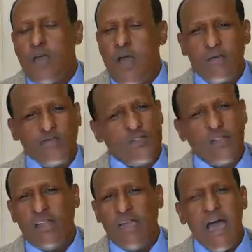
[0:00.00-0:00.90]

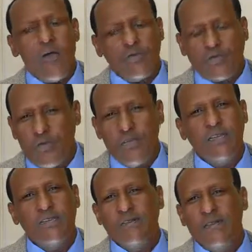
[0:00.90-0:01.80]
Absolutely. I was
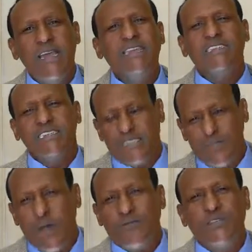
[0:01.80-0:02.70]
really agent
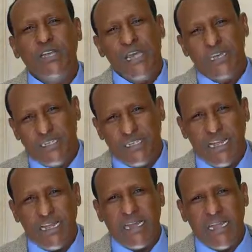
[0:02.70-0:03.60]
of changing
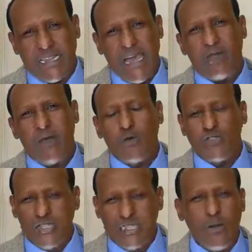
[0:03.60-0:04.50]
at that time. I was
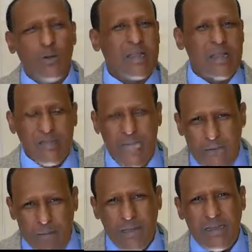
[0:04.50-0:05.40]
thinking whatever
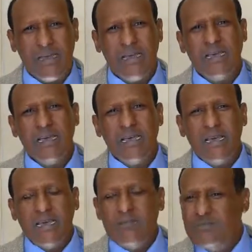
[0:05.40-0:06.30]
happened,
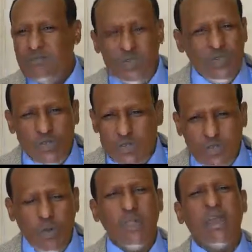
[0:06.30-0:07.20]

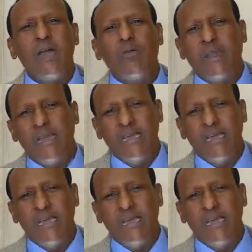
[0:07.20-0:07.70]
you will die one